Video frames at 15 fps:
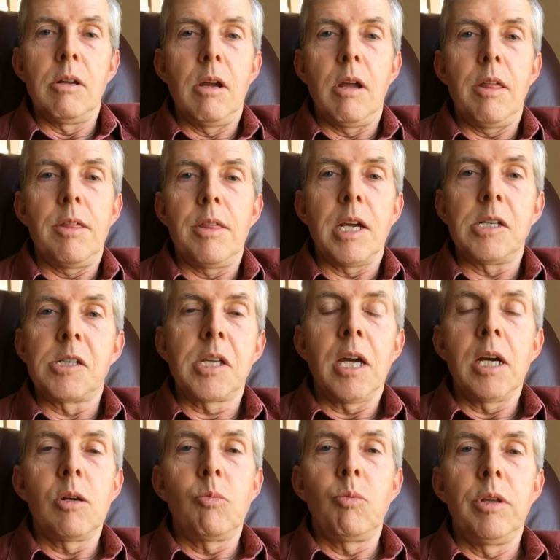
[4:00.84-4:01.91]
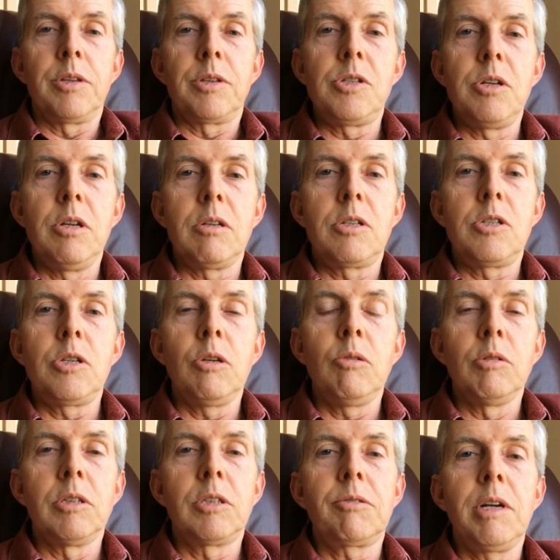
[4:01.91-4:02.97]
they started with 2
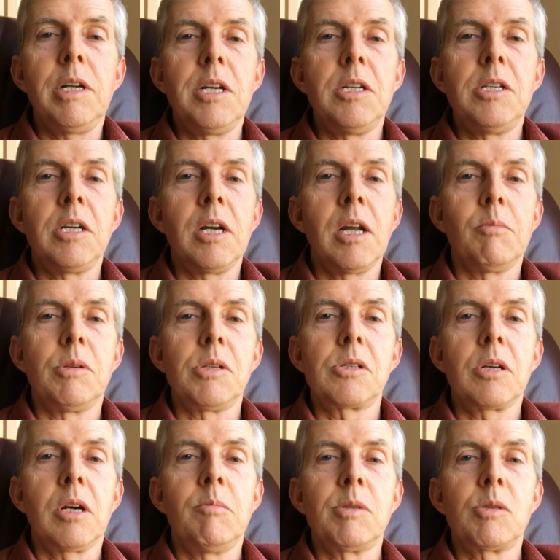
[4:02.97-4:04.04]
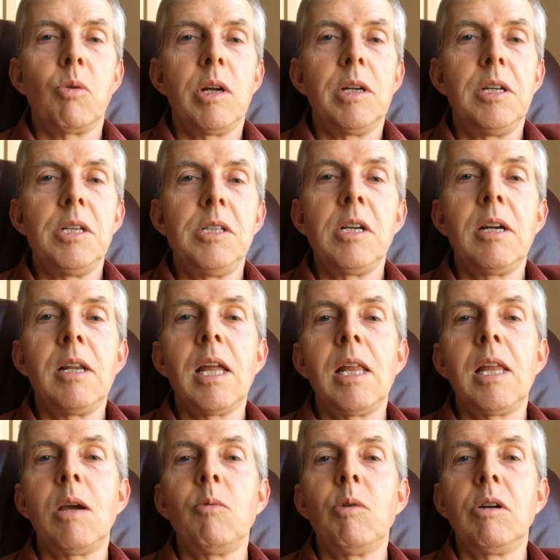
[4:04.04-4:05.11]
and 3 digit numbers times 1 digit, and then
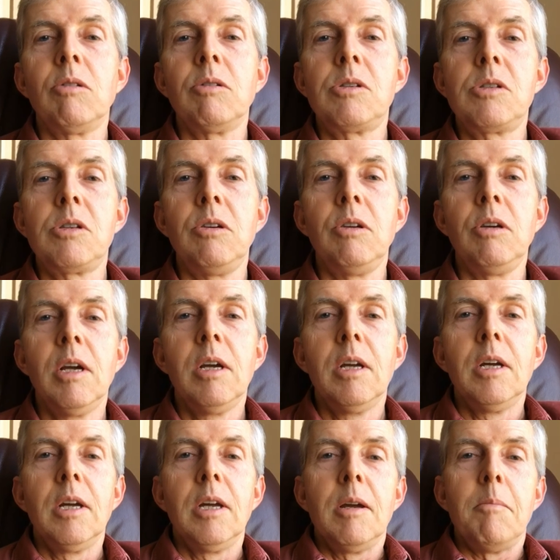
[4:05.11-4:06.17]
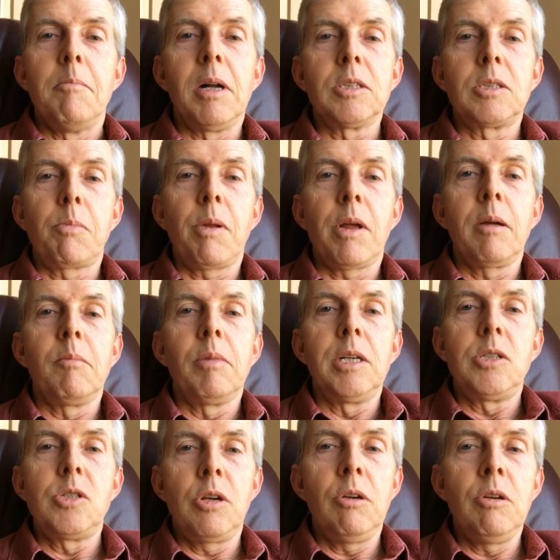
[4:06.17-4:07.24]
they went on to multiplying by
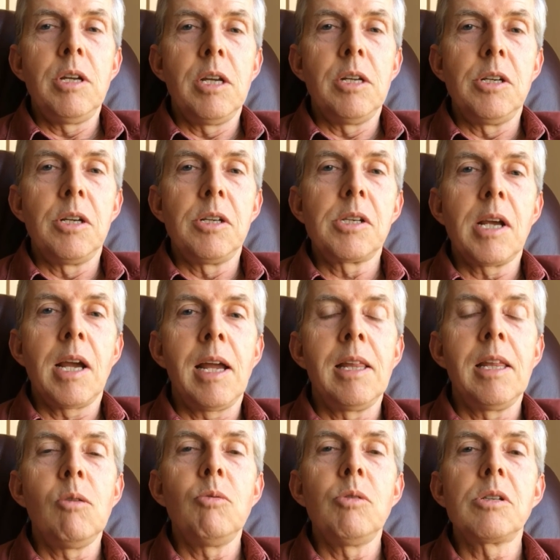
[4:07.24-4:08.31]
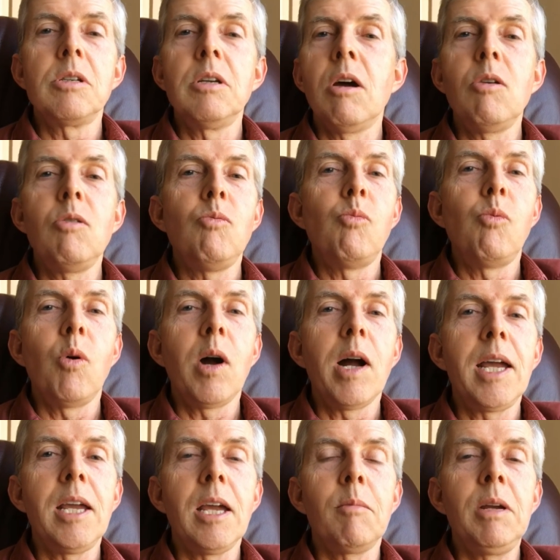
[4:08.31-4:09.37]
2 digits. And there was no
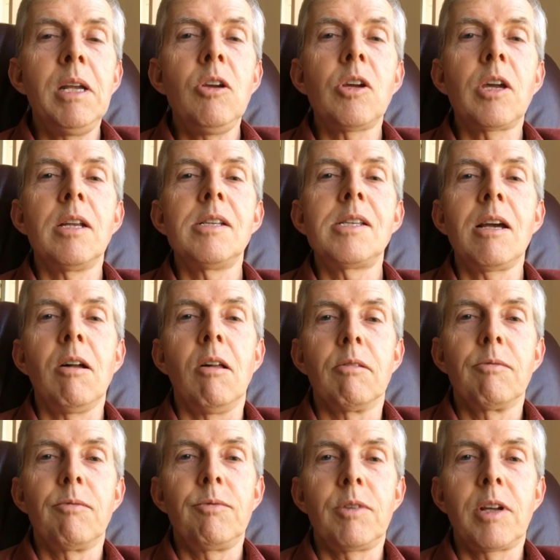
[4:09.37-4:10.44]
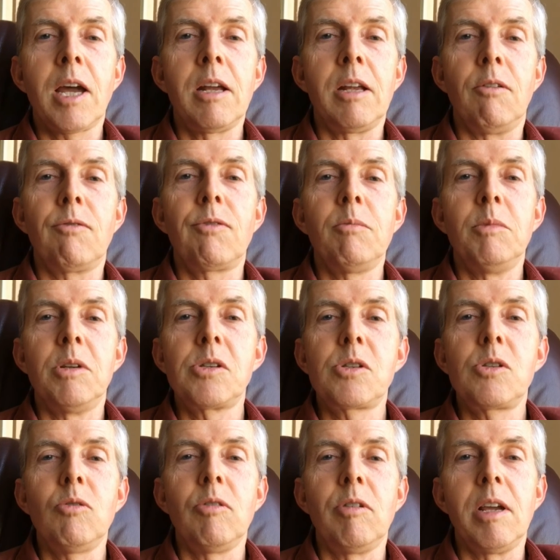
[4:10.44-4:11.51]
way. I mean, you can tell, can't you, from the
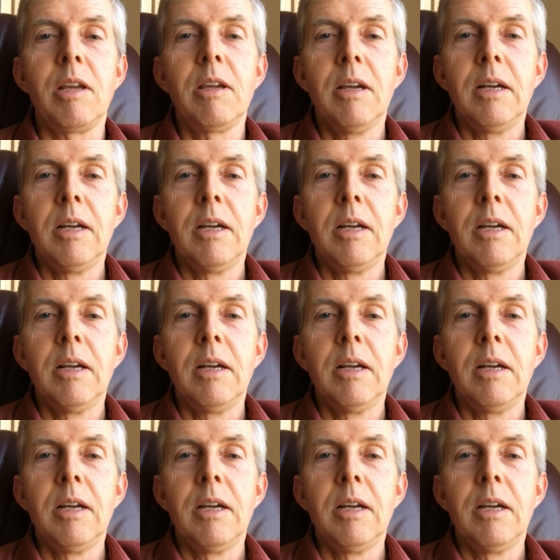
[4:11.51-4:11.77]
story.